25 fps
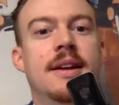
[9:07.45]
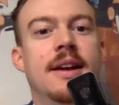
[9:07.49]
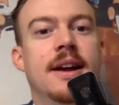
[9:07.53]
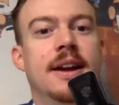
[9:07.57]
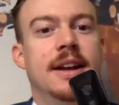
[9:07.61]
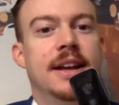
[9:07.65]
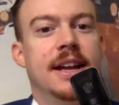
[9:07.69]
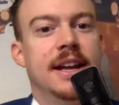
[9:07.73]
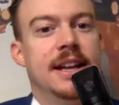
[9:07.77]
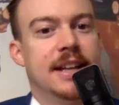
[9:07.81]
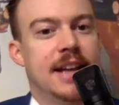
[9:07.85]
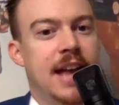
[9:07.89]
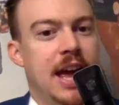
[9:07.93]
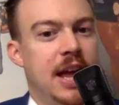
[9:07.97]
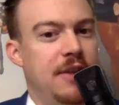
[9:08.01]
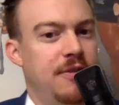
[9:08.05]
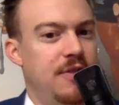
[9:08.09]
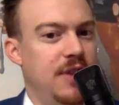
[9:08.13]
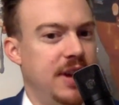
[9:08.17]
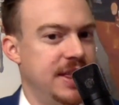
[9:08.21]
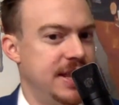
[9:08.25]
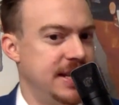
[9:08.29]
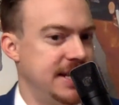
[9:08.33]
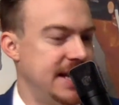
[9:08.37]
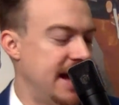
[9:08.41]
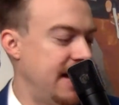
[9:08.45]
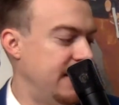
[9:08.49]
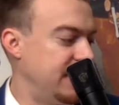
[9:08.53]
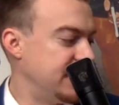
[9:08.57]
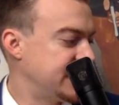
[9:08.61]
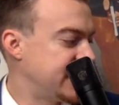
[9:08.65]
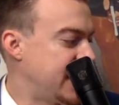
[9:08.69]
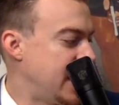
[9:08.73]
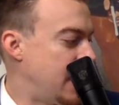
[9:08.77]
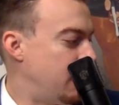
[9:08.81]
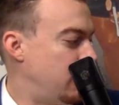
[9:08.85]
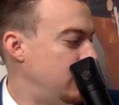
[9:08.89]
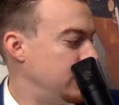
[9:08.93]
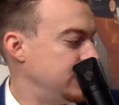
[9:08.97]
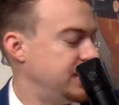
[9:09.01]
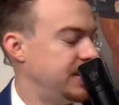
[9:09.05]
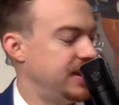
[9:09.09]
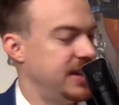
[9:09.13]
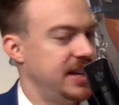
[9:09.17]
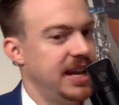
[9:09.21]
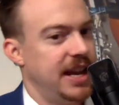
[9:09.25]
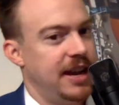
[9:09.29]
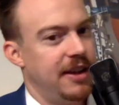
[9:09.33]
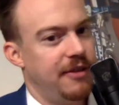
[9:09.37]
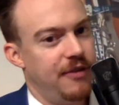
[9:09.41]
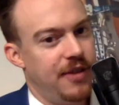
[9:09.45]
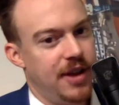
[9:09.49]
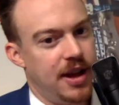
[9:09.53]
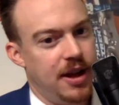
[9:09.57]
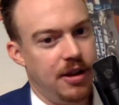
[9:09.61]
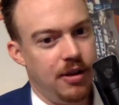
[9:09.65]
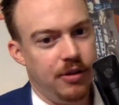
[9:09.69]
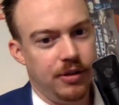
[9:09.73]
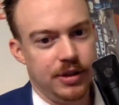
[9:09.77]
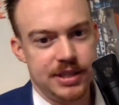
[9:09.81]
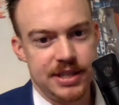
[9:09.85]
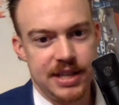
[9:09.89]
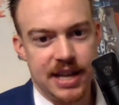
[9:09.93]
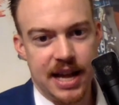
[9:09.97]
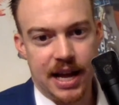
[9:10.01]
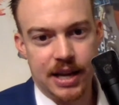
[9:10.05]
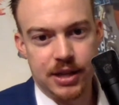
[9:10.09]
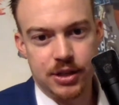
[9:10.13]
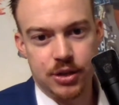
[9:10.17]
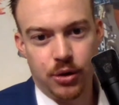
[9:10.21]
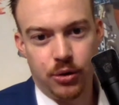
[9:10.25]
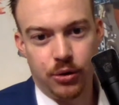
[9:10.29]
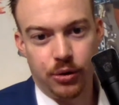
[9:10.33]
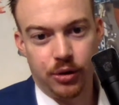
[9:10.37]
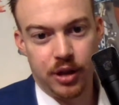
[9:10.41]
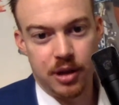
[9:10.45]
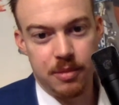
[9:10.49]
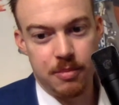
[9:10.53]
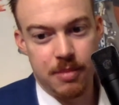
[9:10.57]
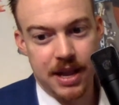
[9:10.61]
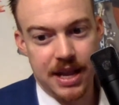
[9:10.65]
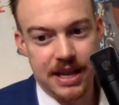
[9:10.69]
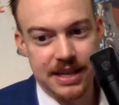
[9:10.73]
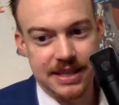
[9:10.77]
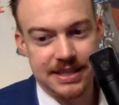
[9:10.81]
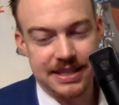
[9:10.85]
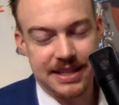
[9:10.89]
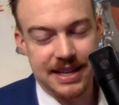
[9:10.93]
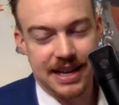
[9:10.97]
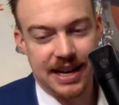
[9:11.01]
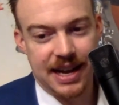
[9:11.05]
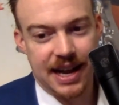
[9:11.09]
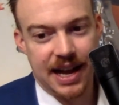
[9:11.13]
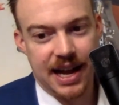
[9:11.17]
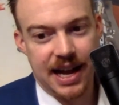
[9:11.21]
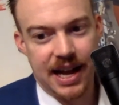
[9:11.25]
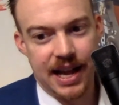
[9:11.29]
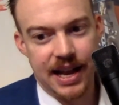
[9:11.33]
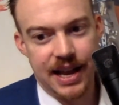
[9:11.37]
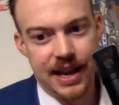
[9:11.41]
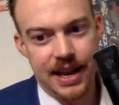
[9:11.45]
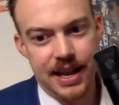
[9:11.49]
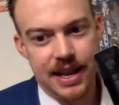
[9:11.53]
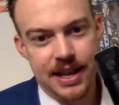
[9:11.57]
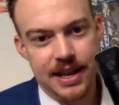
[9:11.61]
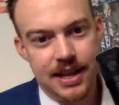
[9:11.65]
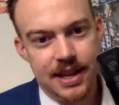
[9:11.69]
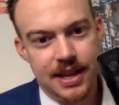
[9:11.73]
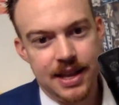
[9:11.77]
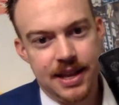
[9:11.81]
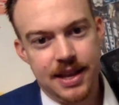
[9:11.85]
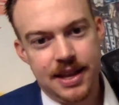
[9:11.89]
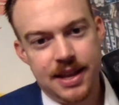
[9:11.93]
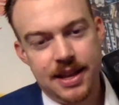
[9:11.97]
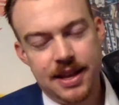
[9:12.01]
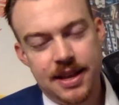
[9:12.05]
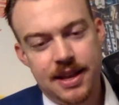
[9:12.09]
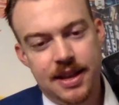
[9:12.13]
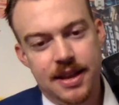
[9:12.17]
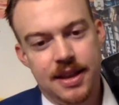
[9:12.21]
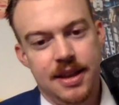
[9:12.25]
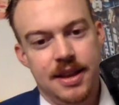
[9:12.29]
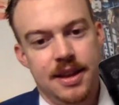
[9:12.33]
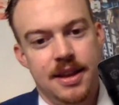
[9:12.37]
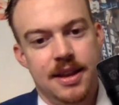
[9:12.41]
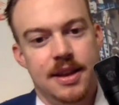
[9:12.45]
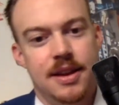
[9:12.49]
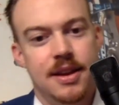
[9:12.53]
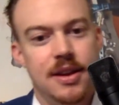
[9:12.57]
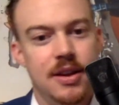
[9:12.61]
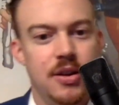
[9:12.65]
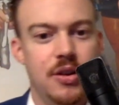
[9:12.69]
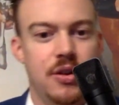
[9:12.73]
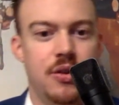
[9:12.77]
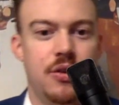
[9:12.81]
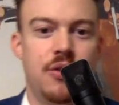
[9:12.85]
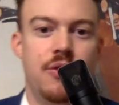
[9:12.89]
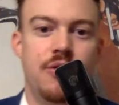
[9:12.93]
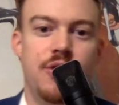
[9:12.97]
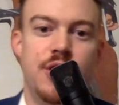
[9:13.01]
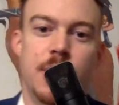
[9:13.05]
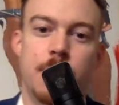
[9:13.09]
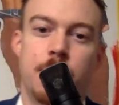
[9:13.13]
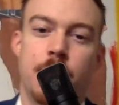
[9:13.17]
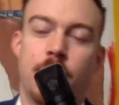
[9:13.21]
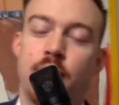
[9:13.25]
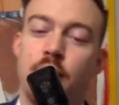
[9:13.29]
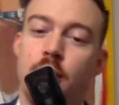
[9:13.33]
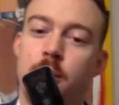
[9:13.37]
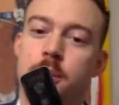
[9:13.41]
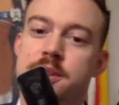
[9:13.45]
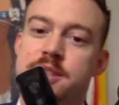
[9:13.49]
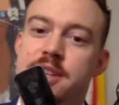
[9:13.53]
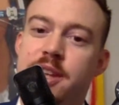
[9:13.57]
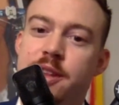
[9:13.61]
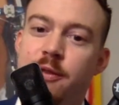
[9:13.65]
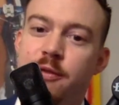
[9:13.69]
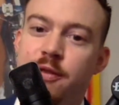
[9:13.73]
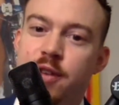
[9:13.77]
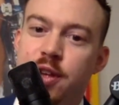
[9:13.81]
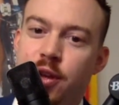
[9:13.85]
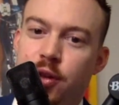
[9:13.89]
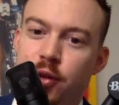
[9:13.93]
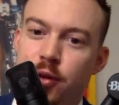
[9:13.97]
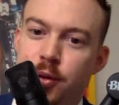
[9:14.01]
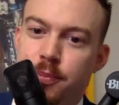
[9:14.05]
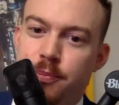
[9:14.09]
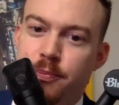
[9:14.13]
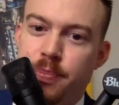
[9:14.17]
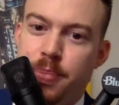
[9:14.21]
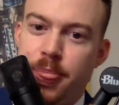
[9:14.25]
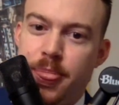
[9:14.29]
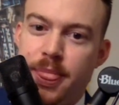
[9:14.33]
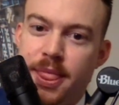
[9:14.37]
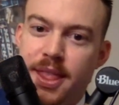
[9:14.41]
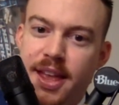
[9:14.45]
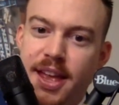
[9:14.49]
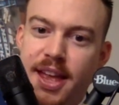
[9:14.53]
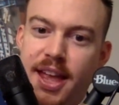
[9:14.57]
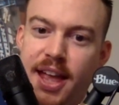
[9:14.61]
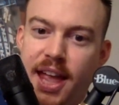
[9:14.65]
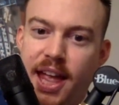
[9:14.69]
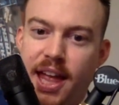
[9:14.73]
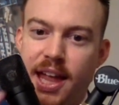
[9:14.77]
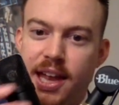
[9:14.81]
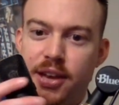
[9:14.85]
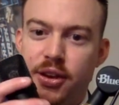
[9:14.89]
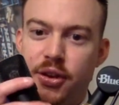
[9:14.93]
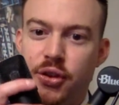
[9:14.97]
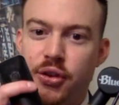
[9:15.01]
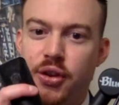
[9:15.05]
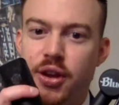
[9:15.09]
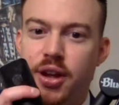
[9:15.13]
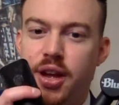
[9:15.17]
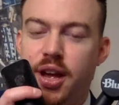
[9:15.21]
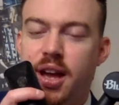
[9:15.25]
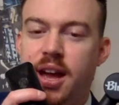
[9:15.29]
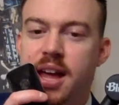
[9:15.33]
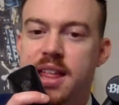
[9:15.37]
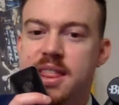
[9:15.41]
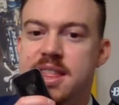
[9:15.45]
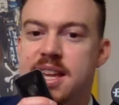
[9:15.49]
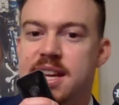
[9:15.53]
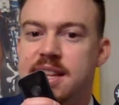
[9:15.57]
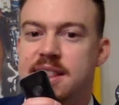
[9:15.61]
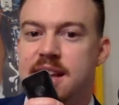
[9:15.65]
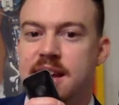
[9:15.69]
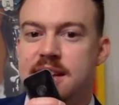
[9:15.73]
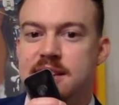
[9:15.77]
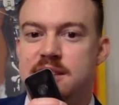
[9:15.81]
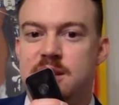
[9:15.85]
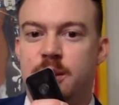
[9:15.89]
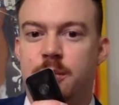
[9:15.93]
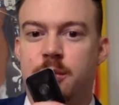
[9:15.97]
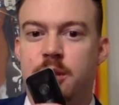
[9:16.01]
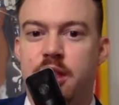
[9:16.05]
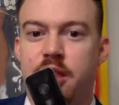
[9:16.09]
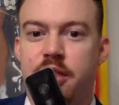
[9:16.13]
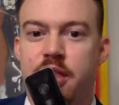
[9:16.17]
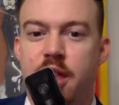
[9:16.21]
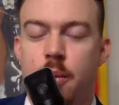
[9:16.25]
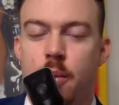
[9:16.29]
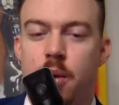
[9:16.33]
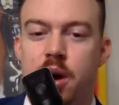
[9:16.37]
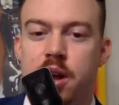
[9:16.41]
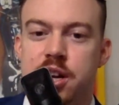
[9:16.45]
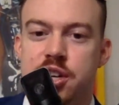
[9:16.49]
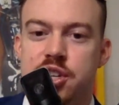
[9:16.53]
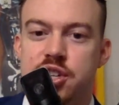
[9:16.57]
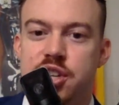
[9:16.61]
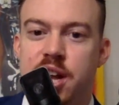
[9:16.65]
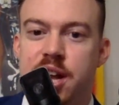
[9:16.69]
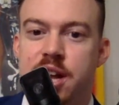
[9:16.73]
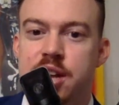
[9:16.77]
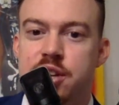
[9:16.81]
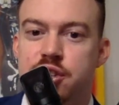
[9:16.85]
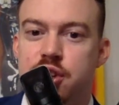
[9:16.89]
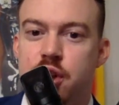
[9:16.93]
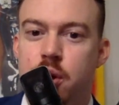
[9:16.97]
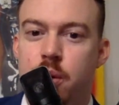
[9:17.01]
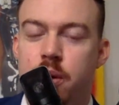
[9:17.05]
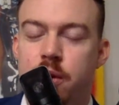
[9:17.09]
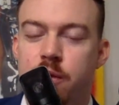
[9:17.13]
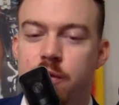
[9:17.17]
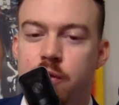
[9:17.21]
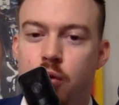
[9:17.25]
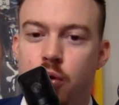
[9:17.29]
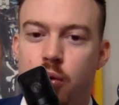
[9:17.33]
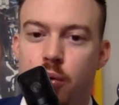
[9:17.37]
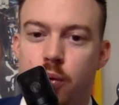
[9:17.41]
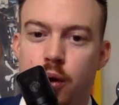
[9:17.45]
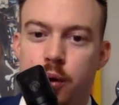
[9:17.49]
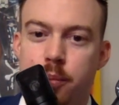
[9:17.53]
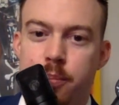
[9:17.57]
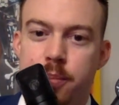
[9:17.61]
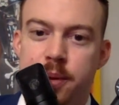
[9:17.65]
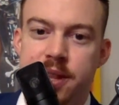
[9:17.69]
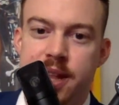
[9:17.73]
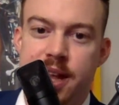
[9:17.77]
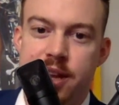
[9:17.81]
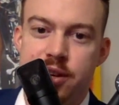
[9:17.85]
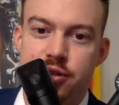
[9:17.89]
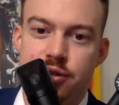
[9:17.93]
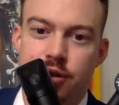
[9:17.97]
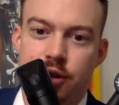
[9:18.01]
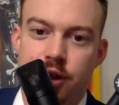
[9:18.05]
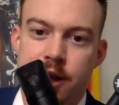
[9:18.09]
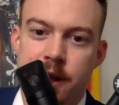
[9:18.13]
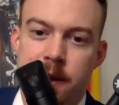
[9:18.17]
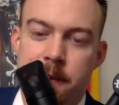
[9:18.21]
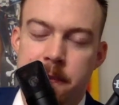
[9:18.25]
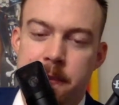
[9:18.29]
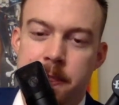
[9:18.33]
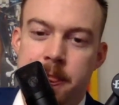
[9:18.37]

Again, kind of like the Dallas Cowboys in the NFL, it's not totally based on their performance on the field. And I think that's something that they want to change going forward, potentially.